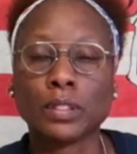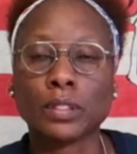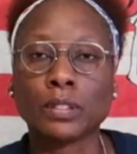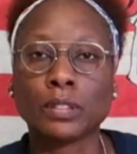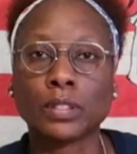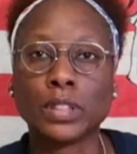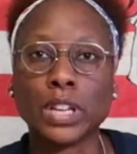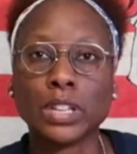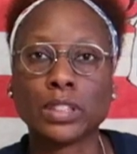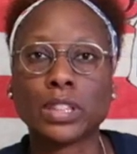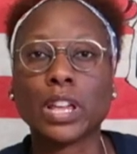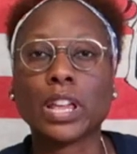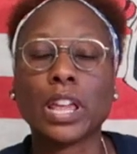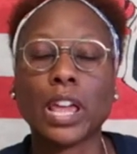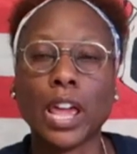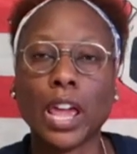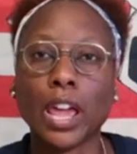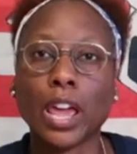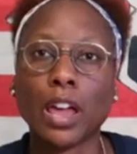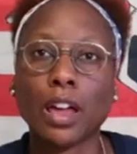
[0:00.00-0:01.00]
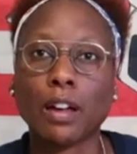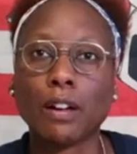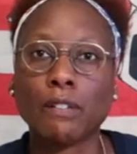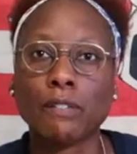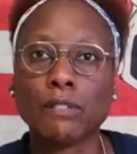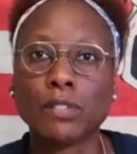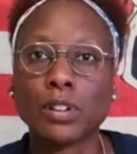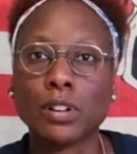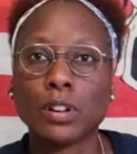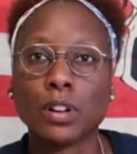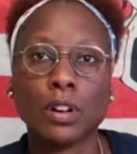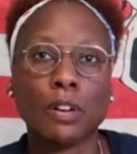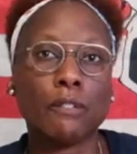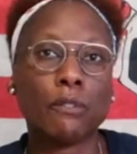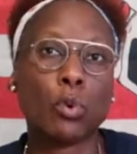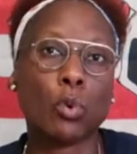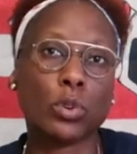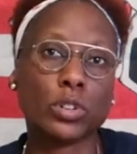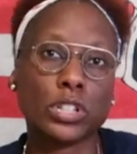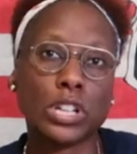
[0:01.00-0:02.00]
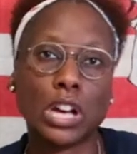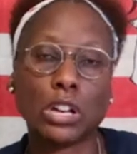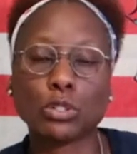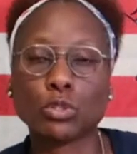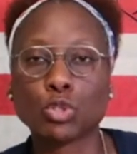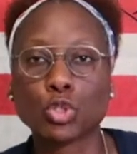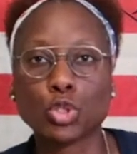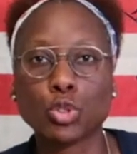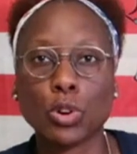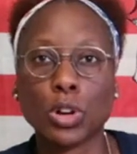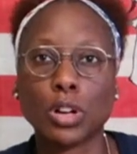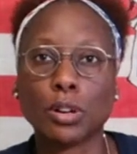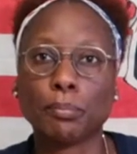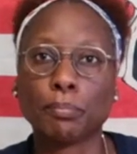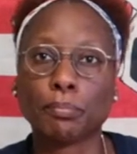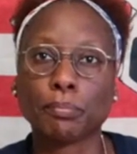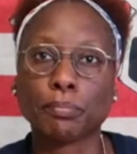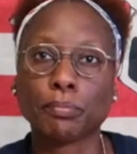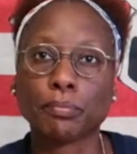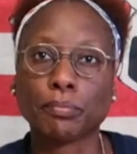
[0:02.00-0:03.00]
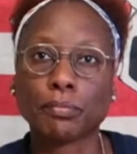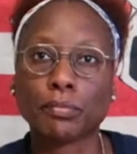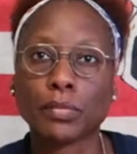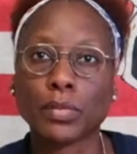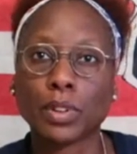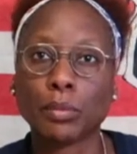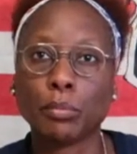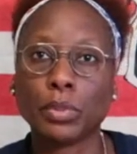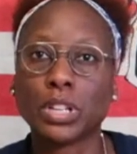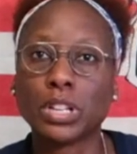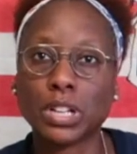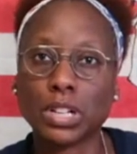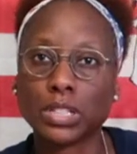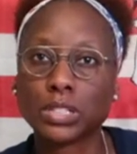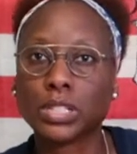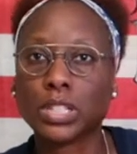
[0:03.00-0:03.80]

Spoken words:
that they have for Donald Trump, because